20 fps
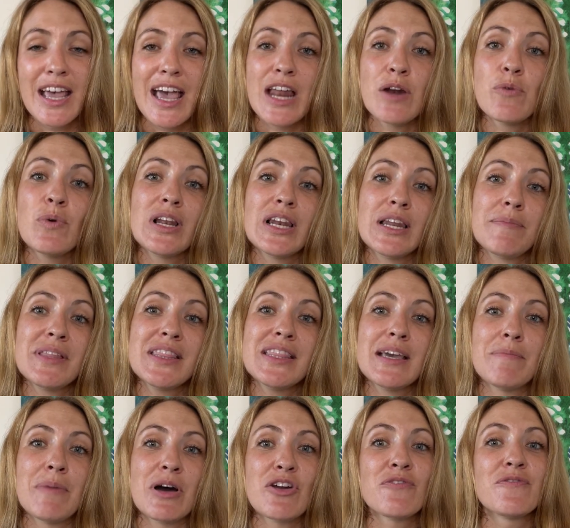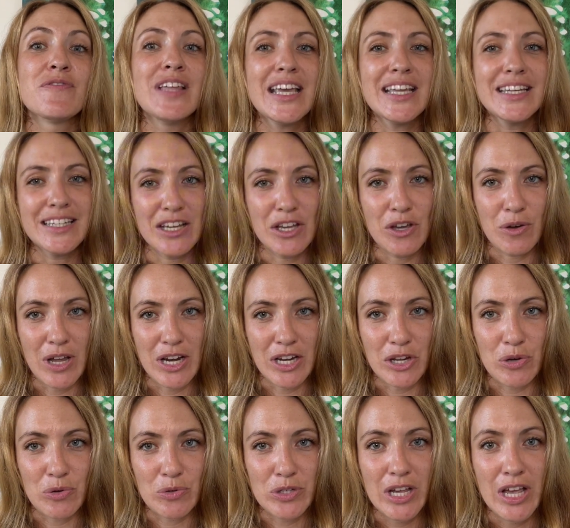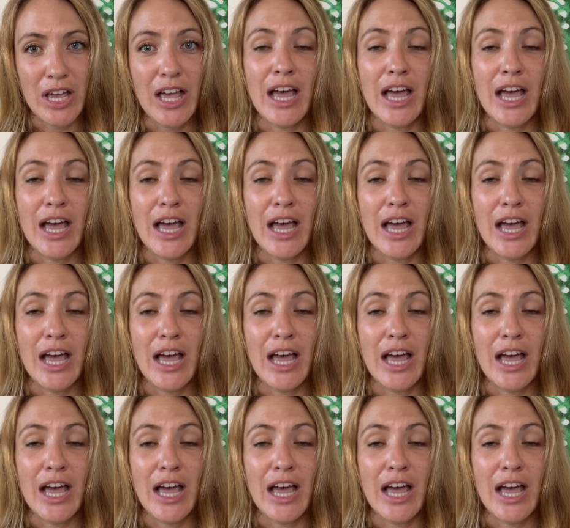and will limit the amount of data you can use,